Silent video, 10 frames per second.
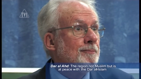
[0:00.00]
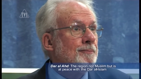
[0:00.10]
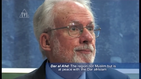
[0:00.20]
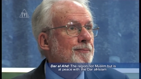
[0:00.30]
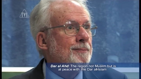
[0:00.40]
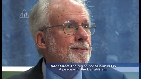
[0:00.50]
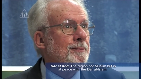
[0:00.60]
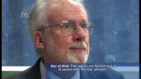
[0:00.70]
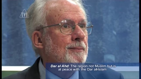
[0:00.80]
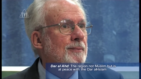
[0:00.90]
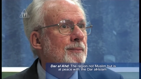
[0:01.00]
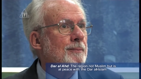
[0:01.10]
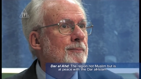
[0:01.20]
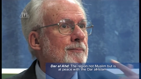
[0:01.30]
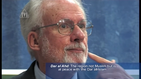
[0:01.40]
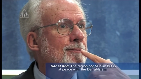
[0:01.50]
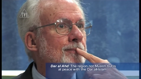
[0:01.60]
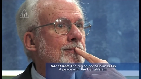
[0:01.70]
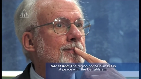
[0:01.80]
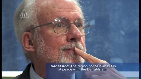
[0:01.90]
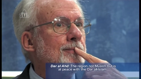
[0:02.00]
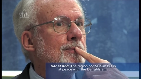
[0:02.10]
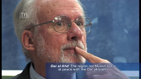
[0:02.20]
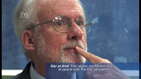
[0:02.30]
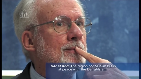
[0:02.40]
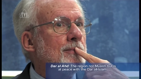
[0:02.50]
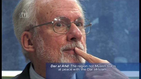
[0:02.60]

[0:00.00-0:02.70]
[no speech]